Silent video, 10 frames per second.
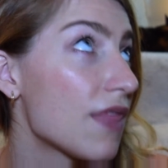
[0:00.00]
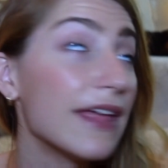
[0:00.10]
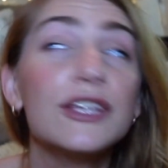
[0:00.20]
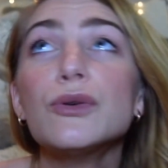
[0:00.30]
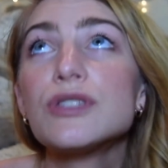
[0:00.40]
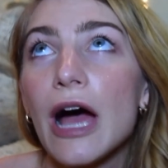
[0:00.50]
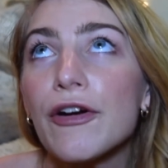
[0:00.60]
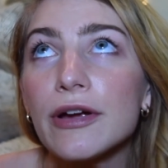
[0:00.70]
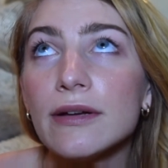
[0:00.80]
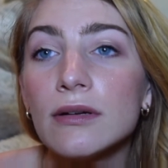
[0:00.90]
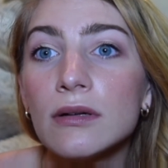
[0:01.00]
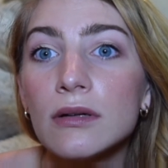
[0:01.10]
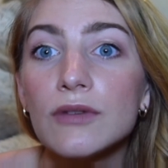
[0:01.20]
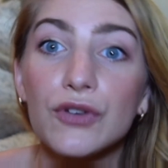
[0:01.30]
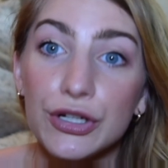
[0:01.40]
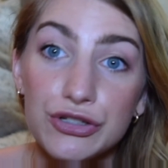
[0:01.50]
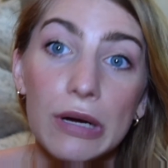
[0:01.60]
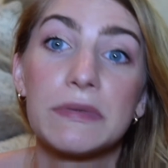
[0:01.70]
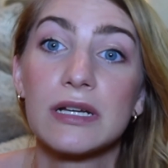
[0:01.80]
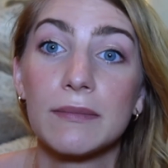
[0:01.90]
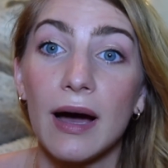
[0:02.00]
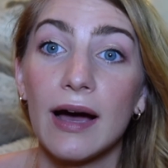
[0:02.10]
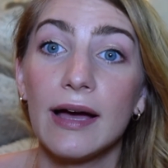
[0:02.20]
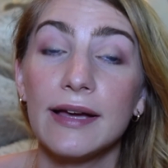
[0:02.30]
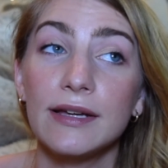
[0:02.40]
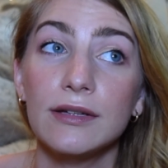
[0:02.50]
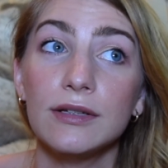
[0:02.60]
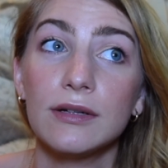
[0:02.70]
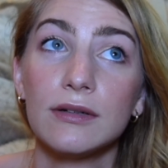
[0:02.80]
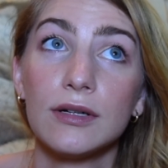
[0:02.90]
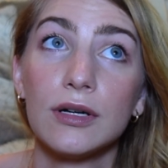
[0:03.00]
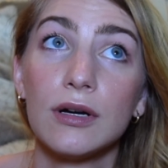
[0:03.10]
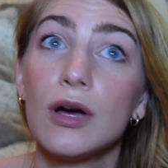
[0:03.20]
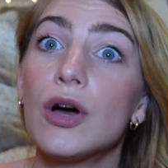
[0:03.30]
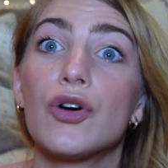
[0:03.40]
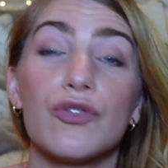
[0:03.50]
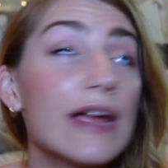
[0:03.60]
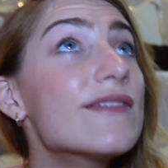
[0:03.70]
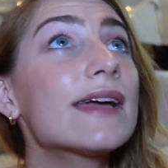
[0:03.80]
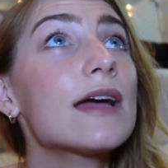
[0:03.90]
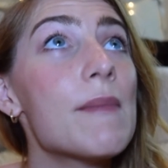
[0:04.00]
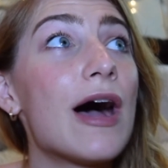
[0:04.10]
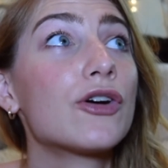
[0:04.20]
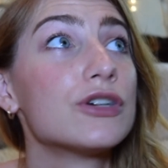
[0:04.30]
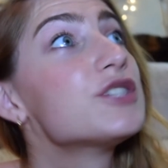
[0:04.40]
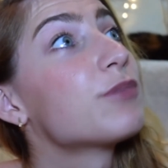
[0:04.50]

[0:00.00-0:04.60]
Thank you, Siren, for interrupting my raving about Chris